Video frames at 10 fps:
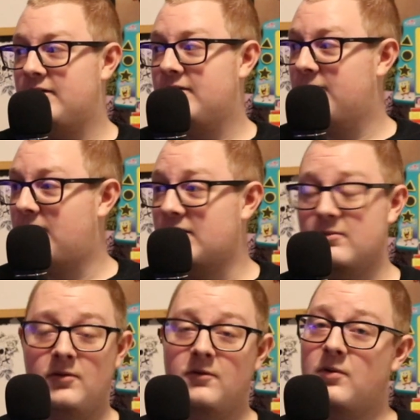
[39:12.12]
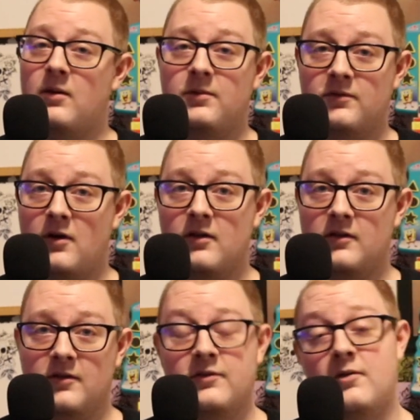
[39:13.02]
My computer's probably struggling
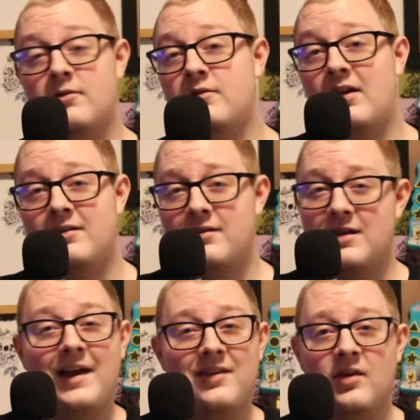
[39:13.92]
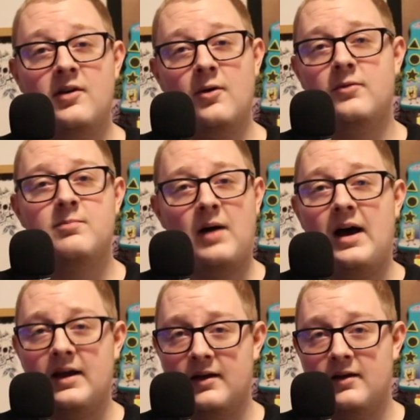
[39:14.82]
because there is not a night that goes
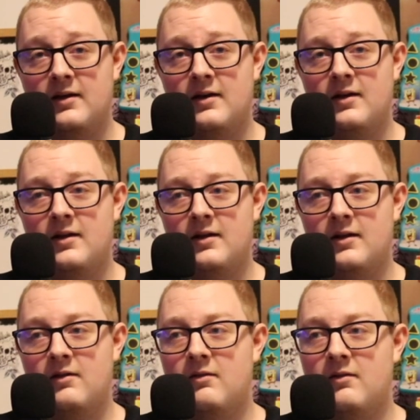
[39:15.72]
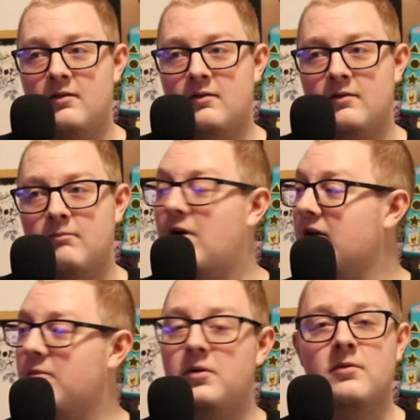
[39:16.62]
by. My
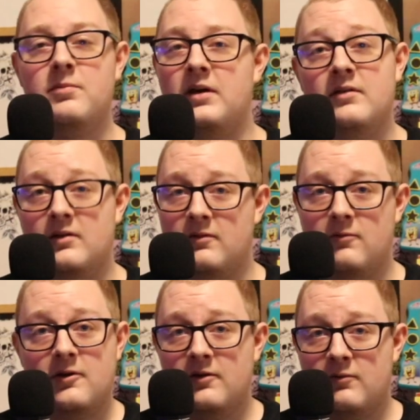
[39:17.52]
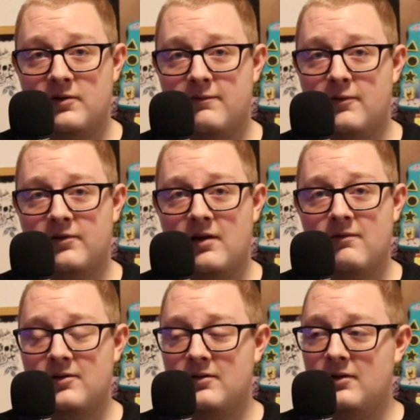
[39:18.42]
computer's basically working
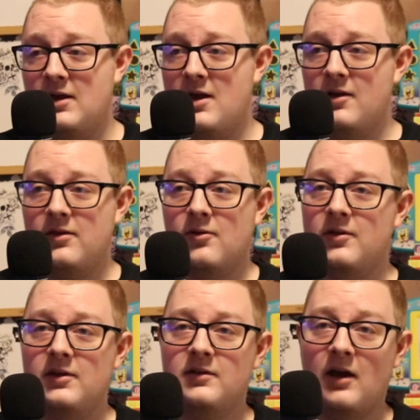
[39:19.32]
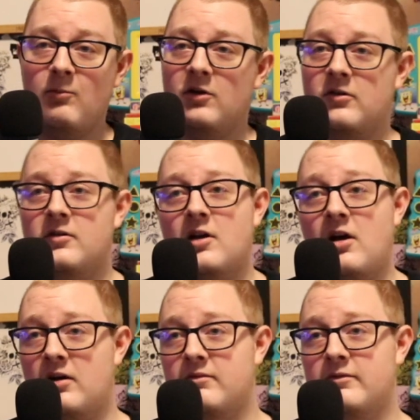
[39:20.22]
24/7. The only time I turn it
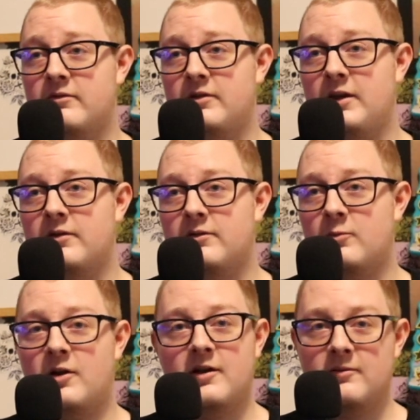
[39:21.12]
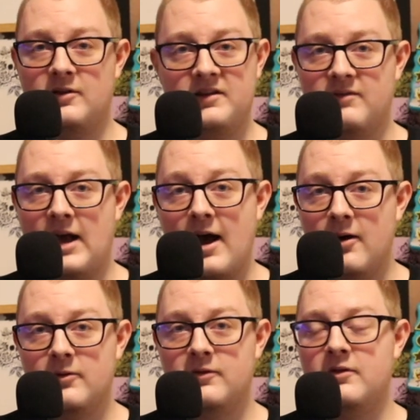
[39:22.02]
off is when I leave the
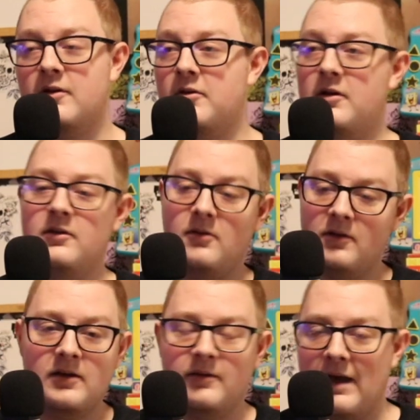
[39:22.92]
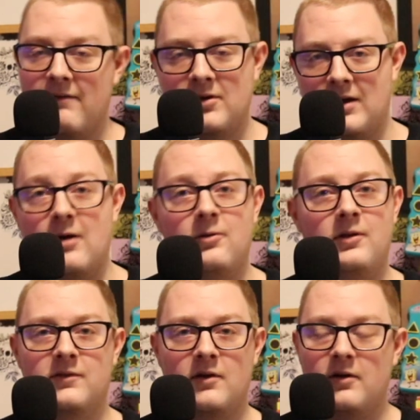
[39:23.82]
house, and I don't like having
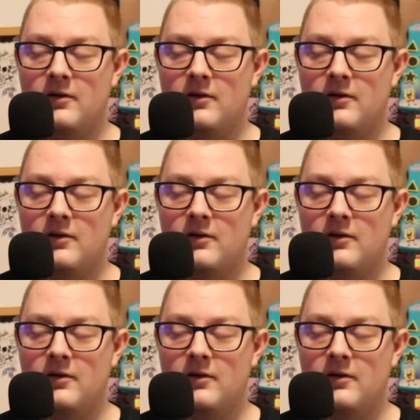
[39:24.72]
outlets on.